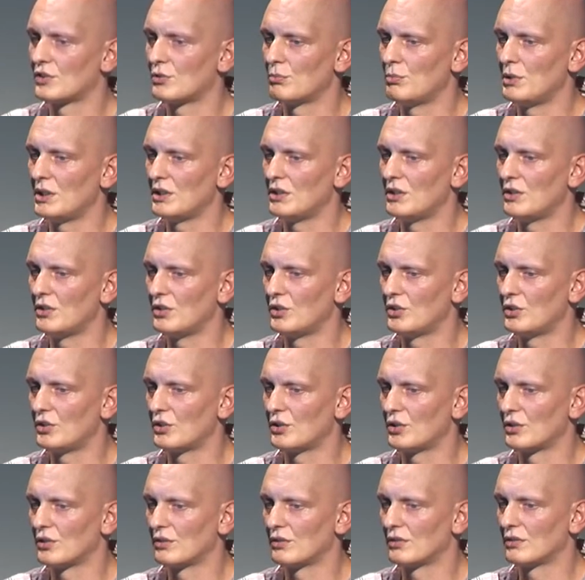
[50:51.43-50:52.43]
to be the
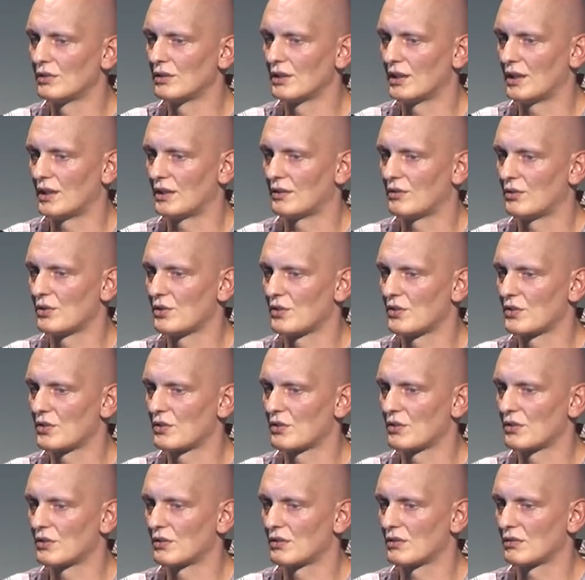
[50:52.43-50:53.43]
return
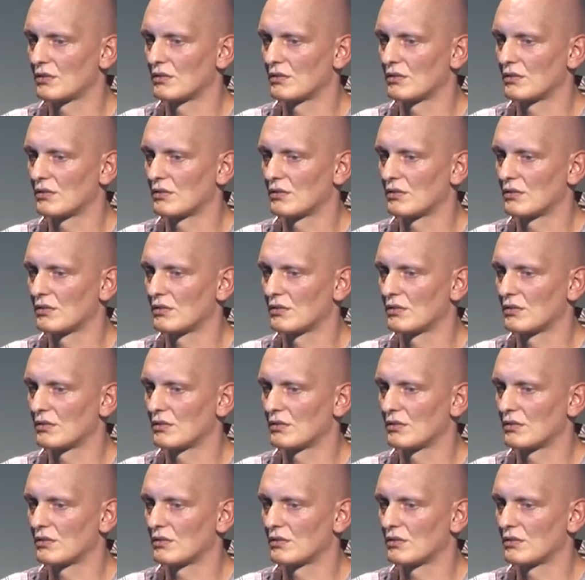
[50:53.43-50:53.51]
address